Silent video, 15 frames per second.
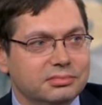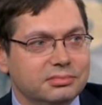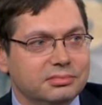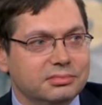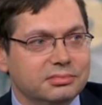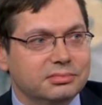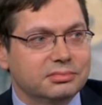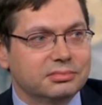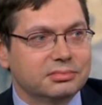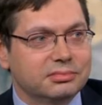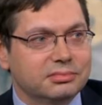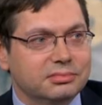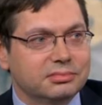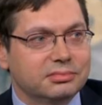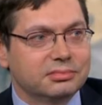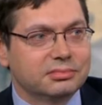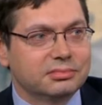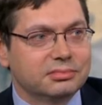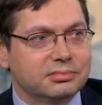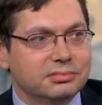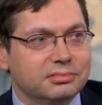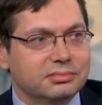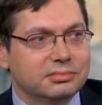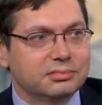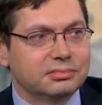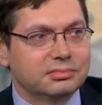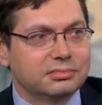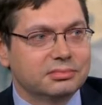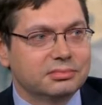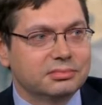
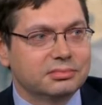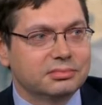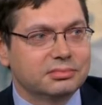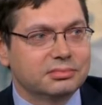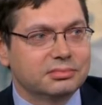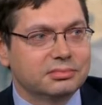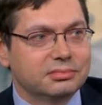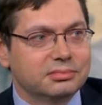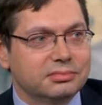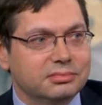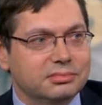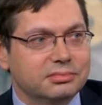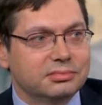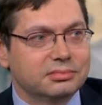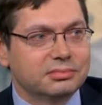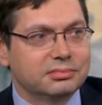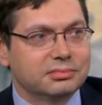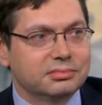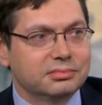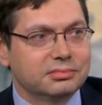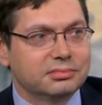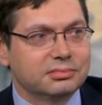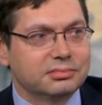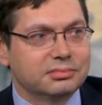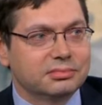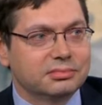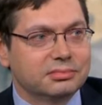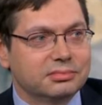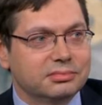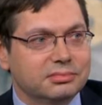
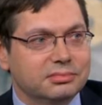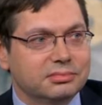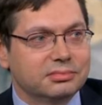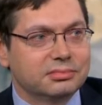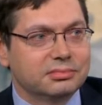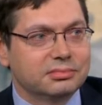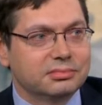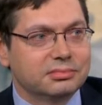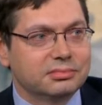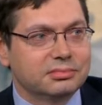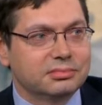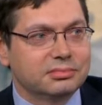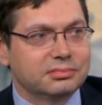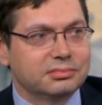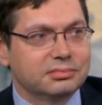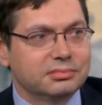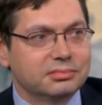The person shown says nothing.